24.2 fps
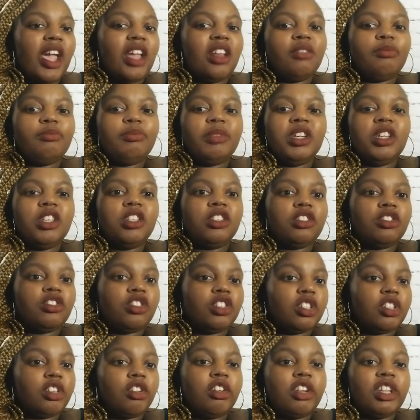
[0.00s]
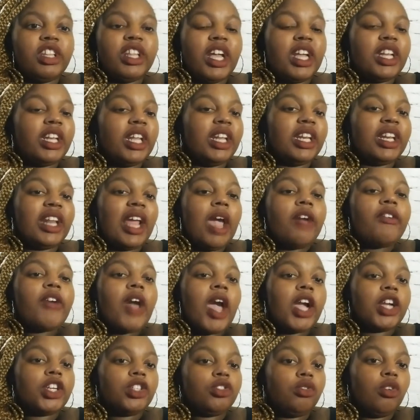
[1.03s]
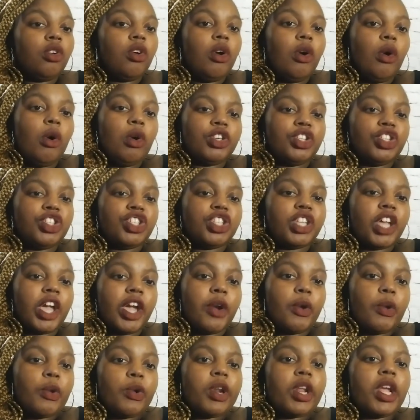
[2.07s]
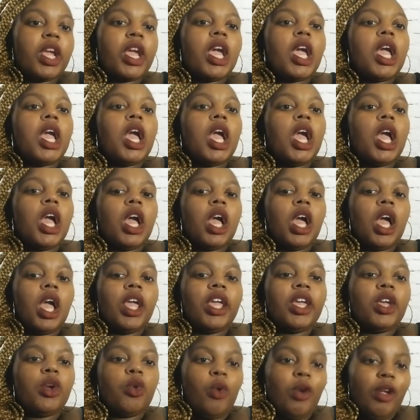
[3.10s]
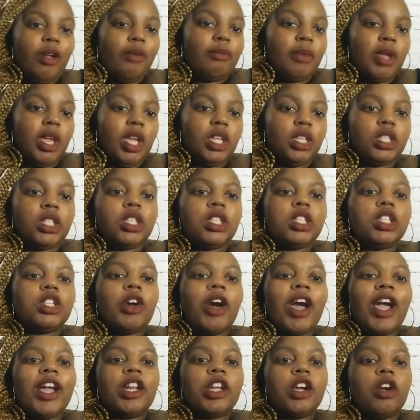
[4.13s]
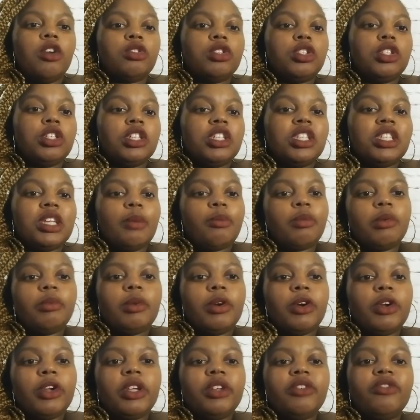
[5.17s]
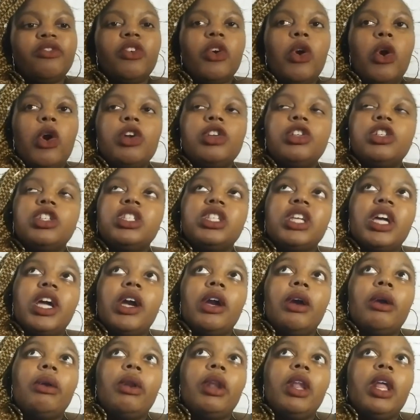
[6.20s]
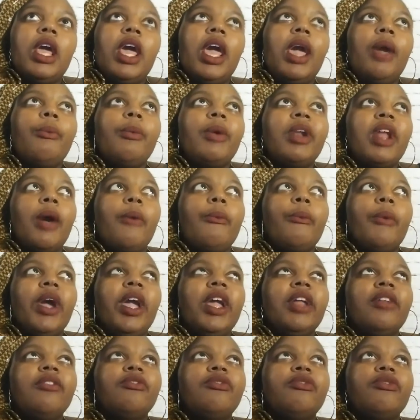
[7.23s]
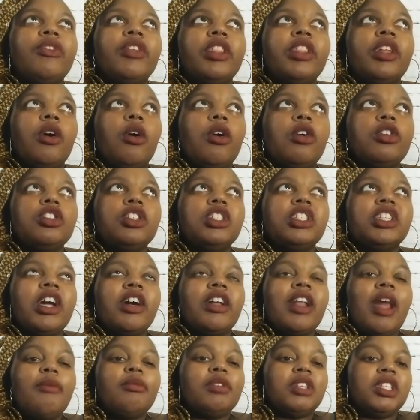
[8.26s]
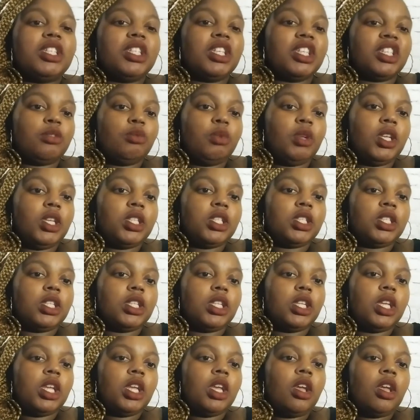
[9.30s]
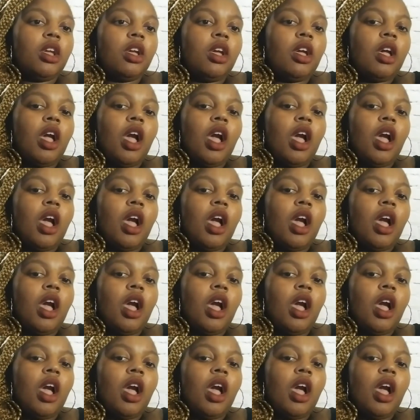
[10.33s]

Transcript: So I had pediatrician, all that. They didn't have actual ultrasound equipment. So I had to go to a separate building for ultrasound. And when I went for the ultrasound, I was 6 weeks.